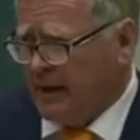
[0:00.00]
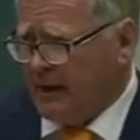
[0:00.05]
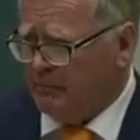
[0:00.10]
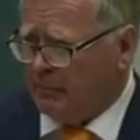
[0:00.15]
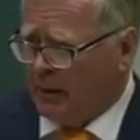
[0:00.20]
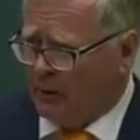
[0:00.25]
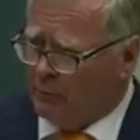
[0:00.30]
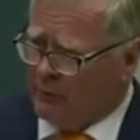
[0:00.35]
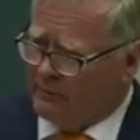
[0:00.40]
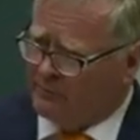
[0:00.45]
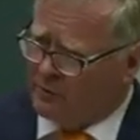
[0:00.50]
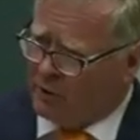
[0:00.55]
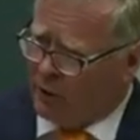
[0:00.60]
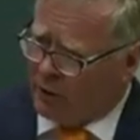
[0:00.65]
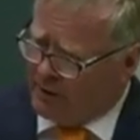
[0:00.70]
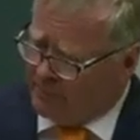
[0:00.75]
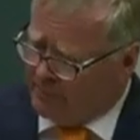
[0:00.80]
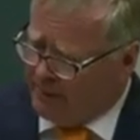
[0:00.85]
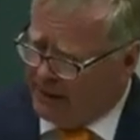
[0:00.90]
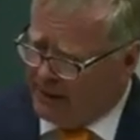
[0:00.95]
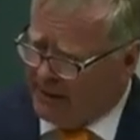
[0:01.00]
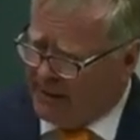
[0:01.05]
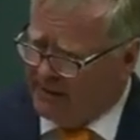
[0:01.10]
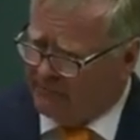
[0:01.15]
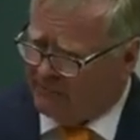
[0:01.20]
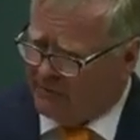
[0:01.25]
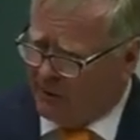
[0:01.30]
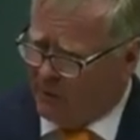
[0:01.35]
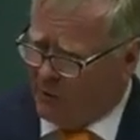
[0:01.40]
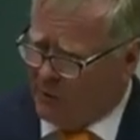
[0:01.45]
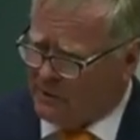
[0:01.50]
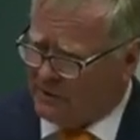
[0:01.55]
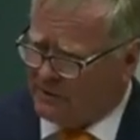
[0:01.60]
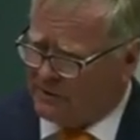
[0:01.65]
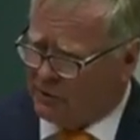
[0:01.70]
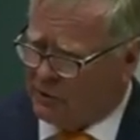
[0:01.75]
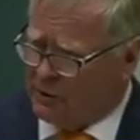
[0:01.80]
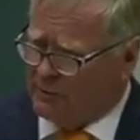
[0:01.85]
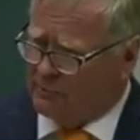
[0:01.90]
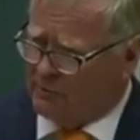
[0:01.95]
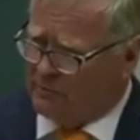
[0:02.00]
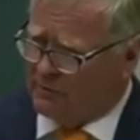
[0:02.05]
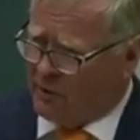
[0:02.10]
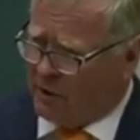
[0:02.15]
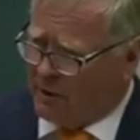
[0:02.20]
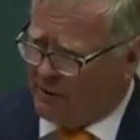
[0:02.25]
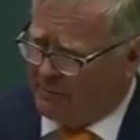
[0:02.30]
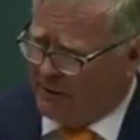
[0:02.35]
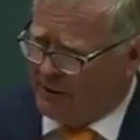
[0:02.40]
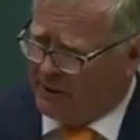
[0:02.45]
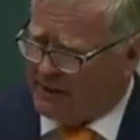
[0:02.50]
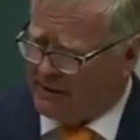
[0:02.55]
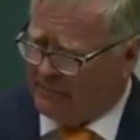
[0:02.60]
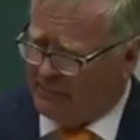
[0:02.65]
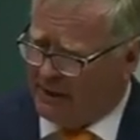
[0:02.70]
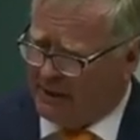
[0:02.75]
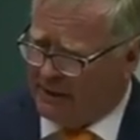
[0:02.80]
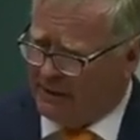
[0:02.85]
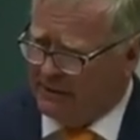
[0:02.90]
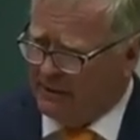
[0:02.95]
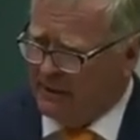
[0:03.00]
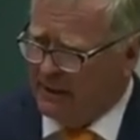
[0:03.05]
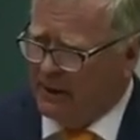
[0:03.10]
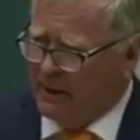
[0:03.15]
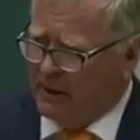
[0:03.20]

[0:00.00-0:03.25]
But we've got to be there for the long term. We've got to be committed.